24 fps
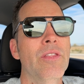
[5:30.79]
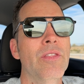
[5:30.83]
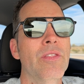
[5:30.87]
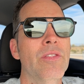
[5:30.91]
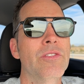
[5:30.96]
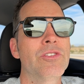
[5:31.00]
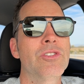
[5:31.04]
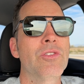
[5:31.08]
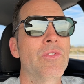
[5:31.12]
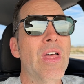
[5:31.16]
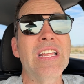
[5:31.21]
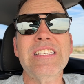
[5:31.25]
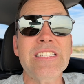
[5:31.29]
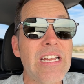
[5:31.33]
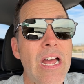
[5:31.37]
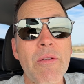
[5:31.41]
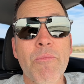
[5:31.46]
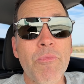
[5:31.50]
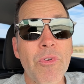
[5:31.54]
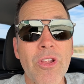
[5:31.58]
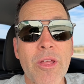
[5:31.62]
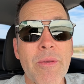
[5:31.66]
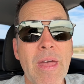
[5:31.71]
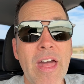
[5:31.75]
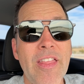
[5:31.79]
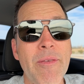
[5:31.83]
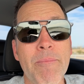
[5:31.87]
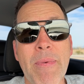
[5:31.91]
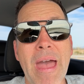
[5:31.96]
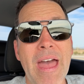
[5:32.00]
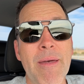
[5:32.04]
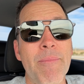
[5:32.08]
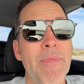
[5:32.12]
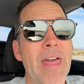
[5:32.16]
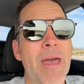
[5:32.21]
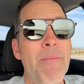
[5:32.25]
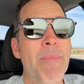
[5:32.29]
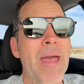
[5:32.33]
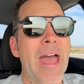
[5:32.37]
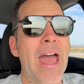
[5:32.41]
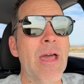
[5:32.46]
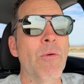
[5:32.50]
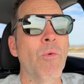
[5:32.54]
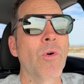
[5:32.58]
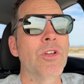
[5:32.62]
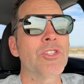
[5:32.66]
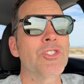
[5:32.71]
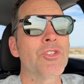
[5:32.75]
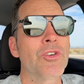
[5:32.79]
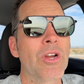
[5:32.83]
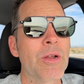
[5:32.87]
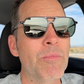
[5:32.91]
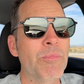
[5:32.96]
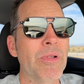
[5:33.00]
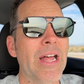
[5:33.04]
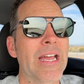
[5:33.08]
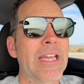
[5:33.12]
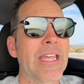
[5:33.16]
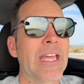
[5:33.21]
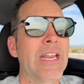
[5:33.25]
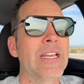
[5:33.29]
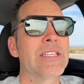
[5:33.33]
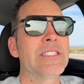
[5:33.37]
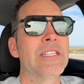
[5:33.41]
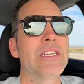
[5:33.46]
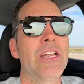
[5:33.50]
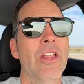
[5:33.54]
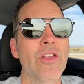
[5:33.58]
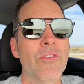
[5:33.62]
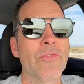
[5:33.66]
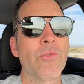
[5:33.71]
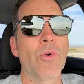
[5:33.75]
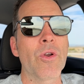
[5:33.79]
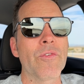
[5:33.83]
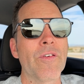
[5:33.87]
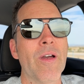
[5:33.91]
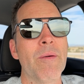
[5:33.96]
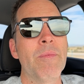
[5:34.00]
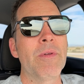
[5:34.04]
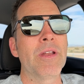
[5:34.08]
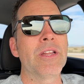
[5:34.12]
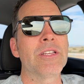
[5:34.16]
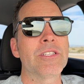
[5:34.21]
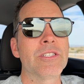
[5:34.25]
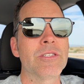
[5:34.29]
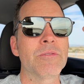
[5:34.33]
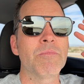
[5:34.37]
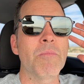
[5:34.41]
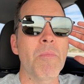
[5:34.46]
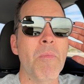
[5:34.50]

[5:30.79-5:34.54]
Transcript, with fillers: So that's not really that bad. Once you're at Black Canyon City, another 45 minutes,